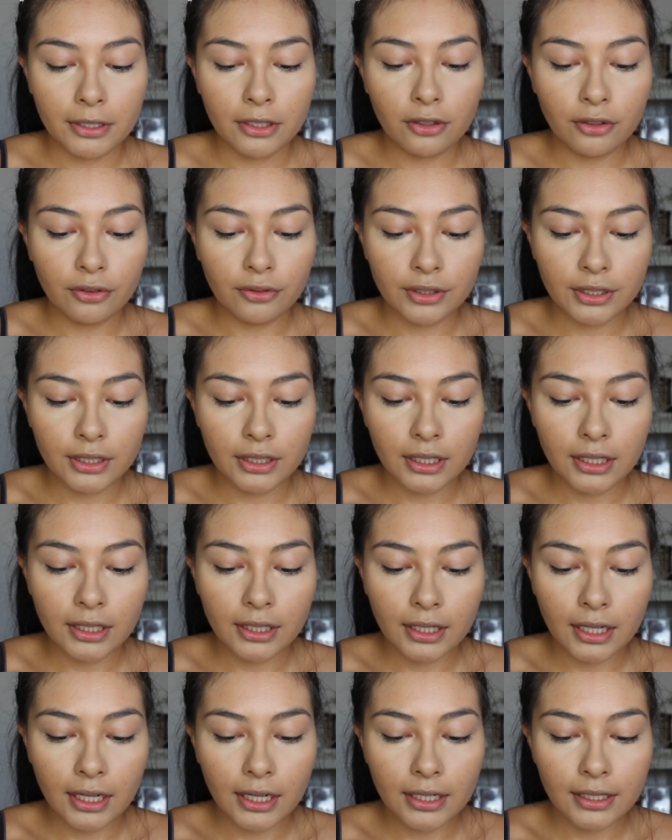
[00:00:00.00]
been using
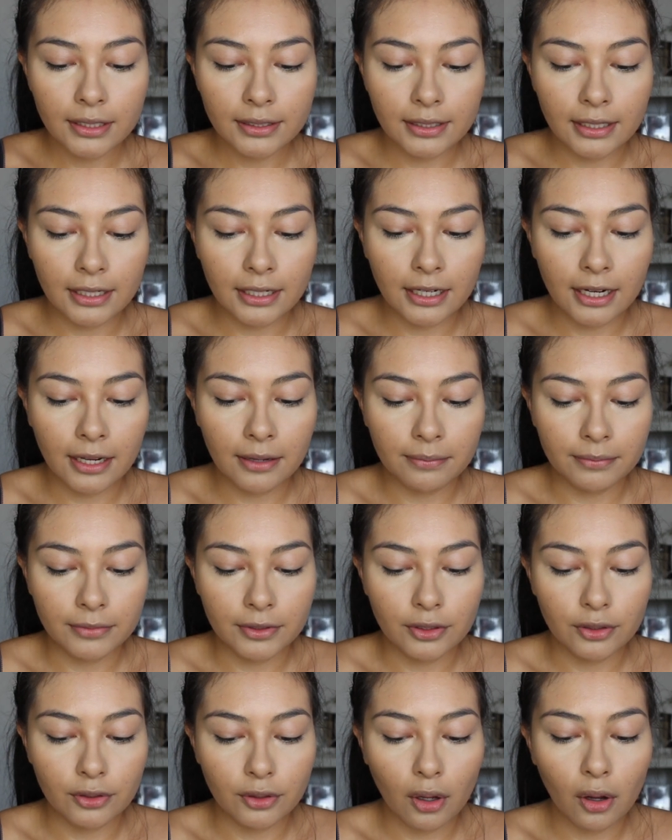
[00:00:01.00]
it, guys, and I'm
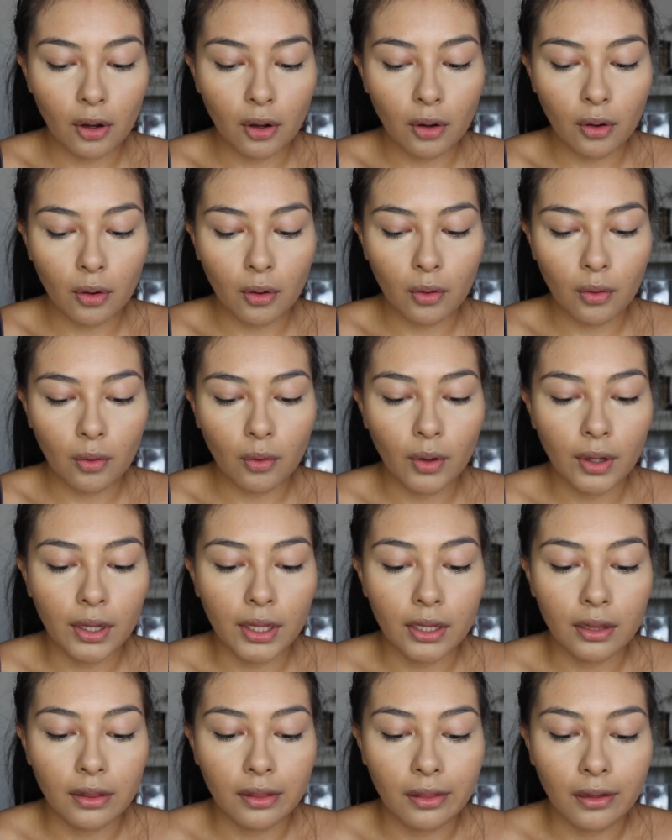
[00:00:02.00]
so
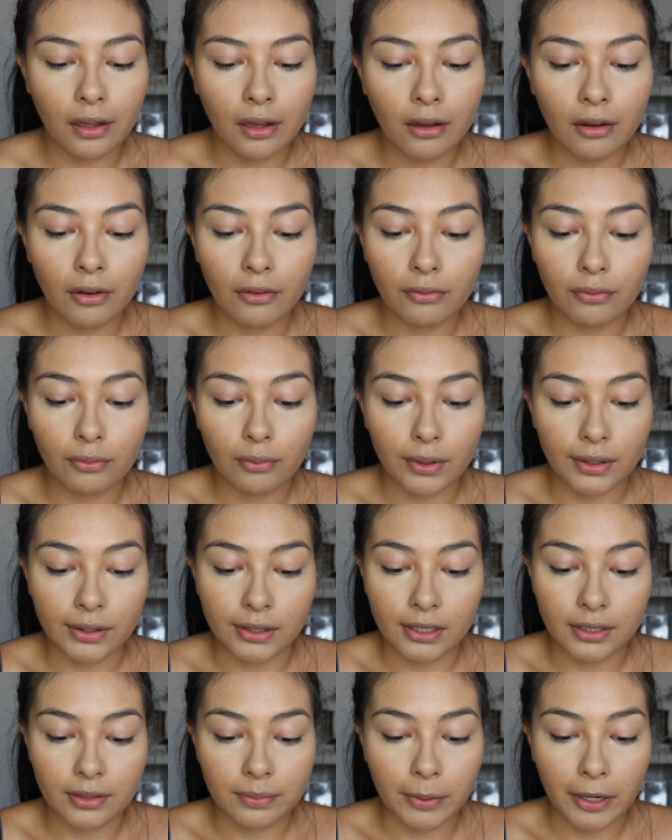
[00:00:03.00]
in love
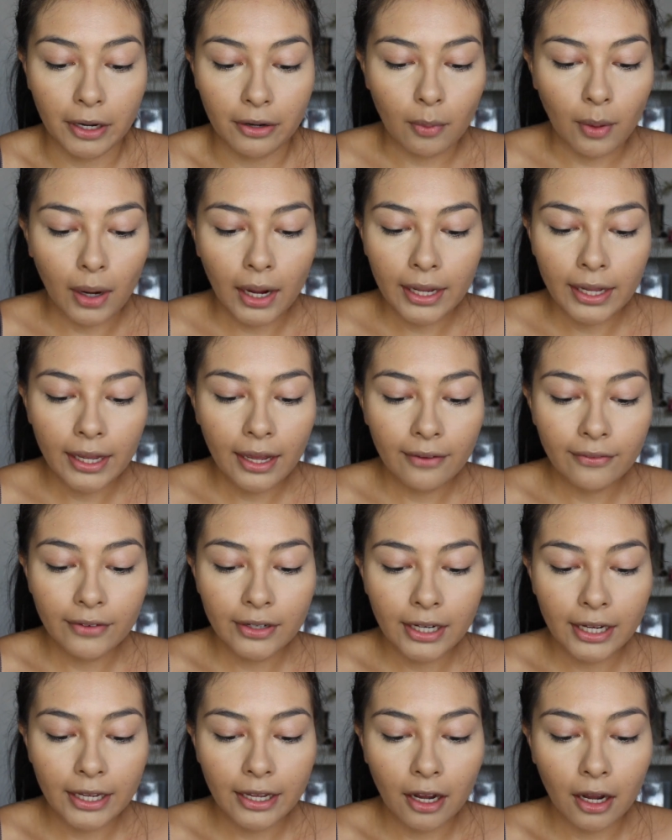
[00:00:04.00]
with this powder. Why
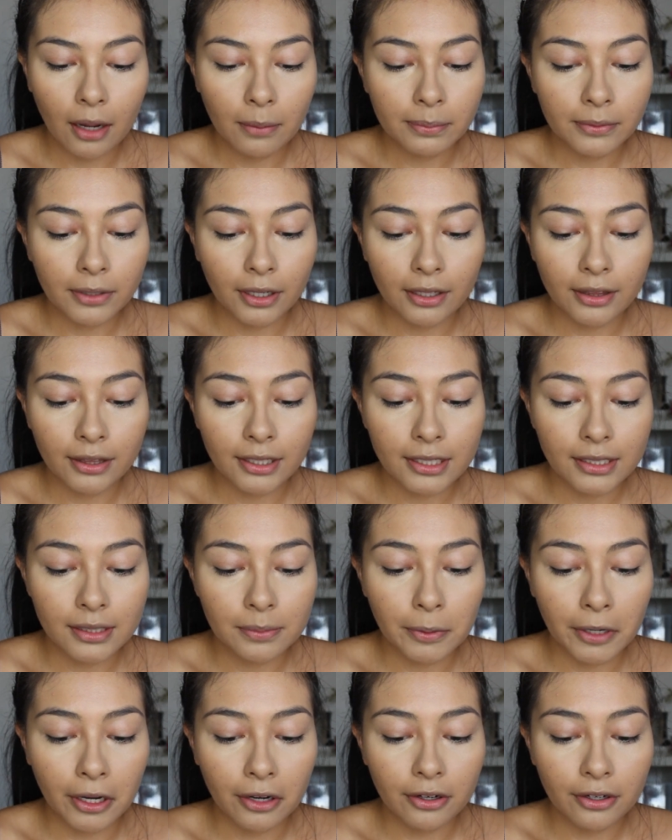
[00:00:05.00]
haven't I hopped on
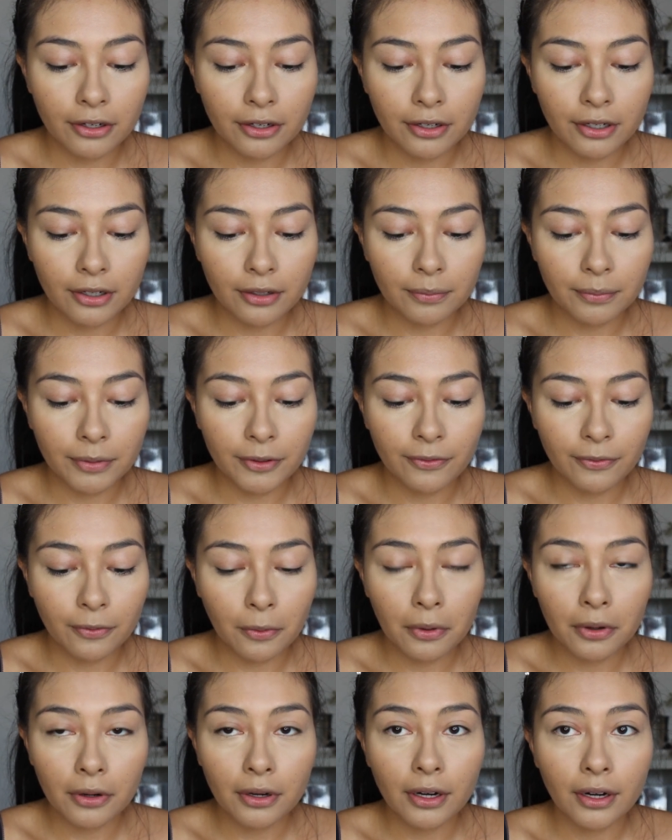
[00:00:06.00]
this powder
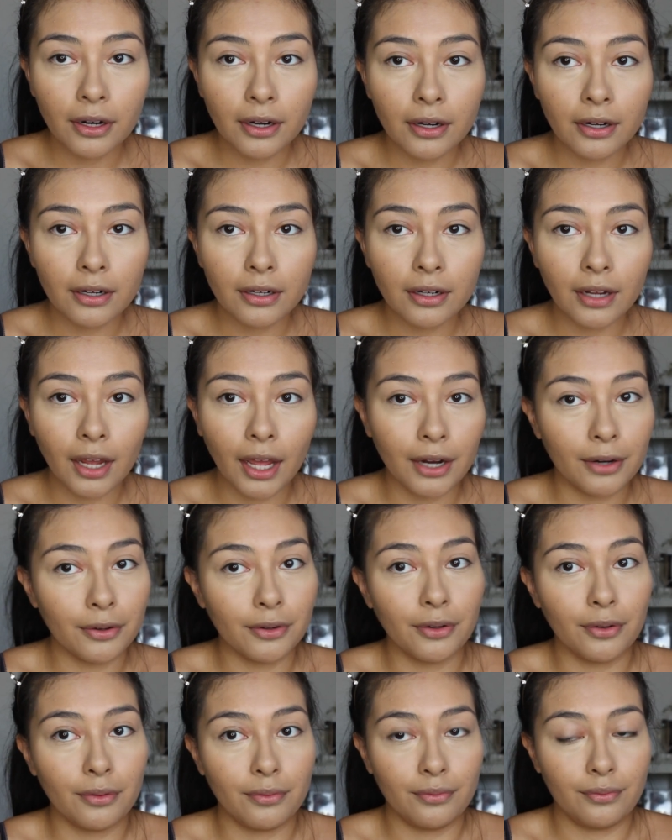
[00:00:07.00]
before? I
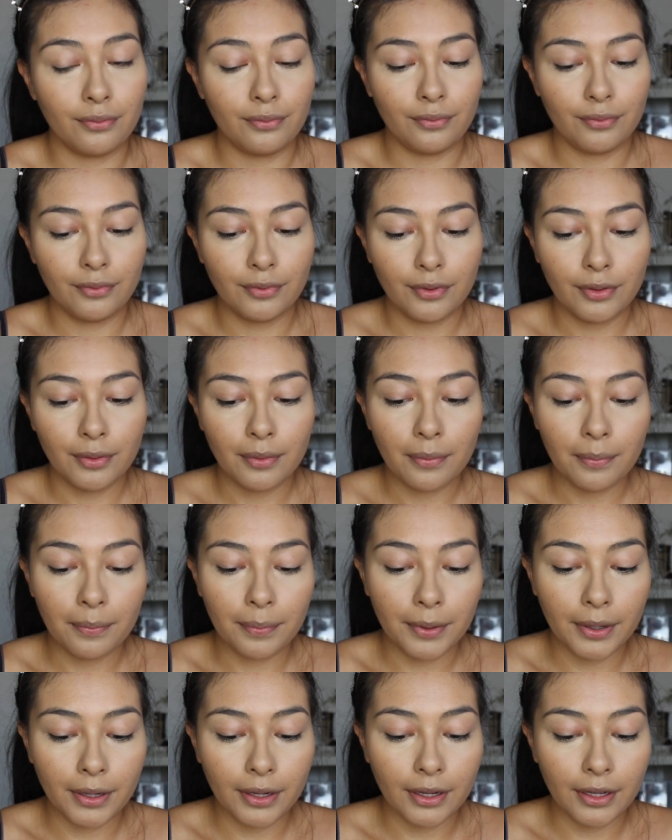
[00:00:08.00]
don't know,
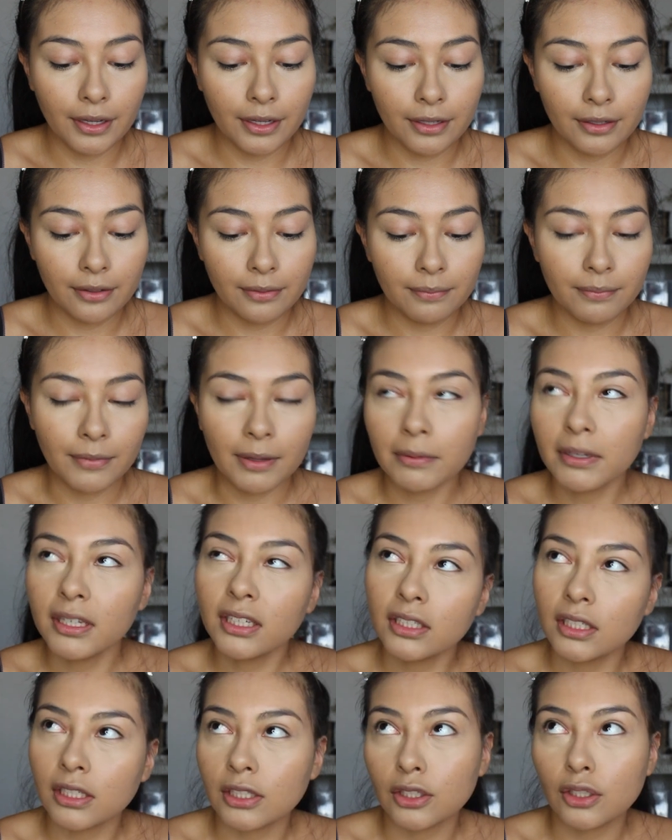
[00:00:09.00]
but maybe
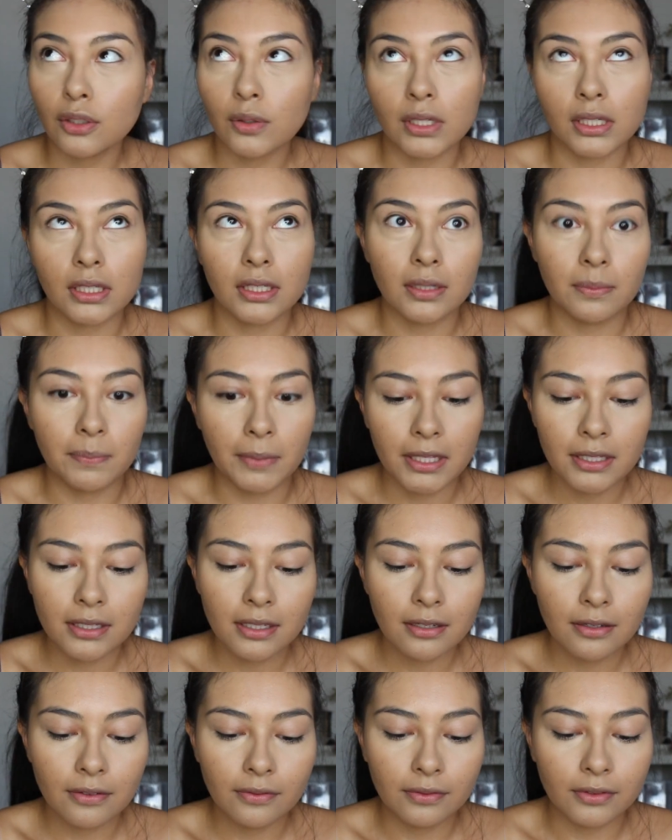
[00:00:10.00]
because it's too
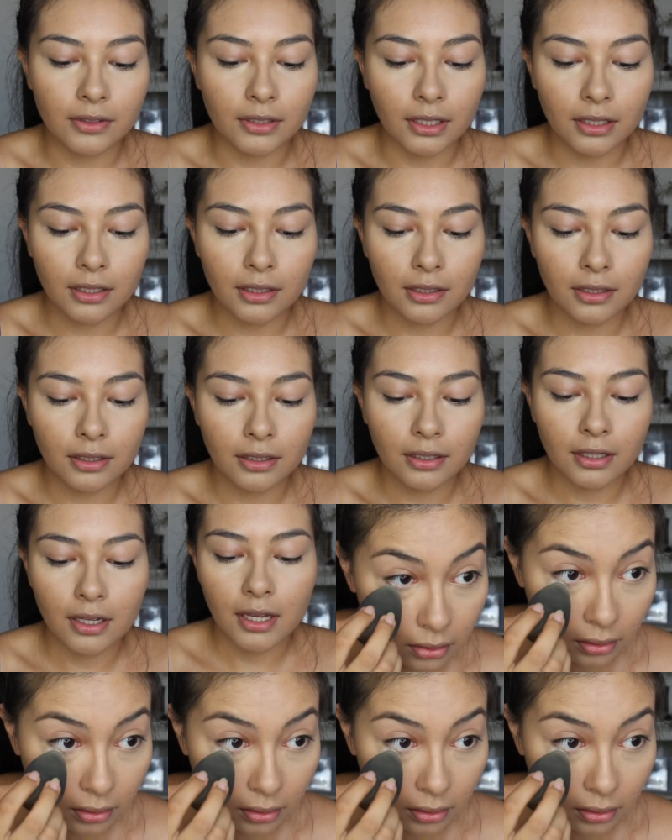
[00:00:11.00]
expensive, duh.